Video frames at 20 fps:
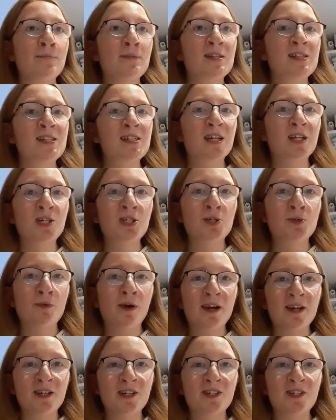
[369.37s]

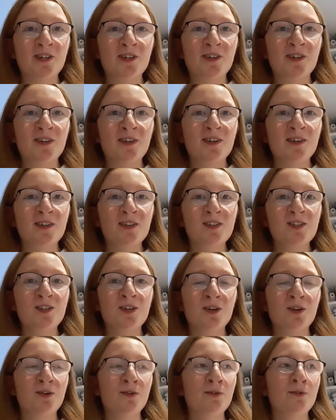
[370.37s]
situation
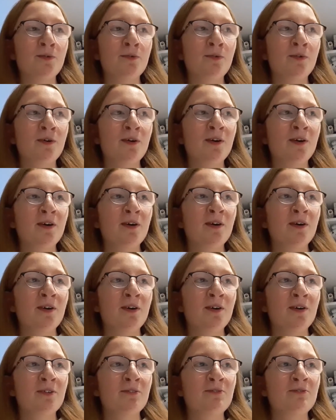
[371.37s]
to
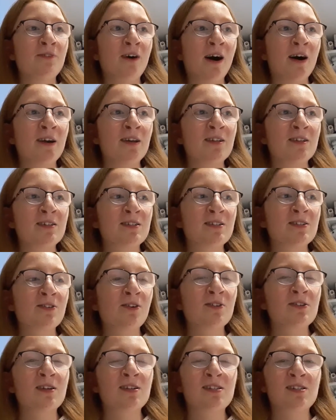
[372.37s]
find,
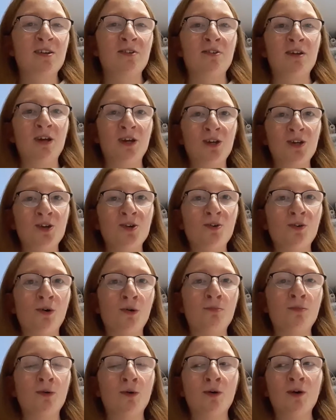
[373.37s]
not necessarily a cure,
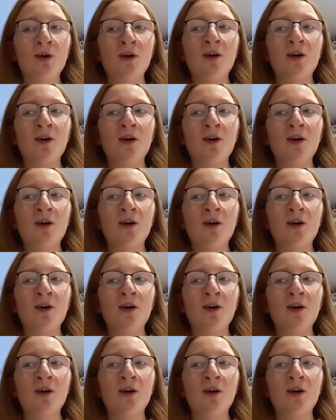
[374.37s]
but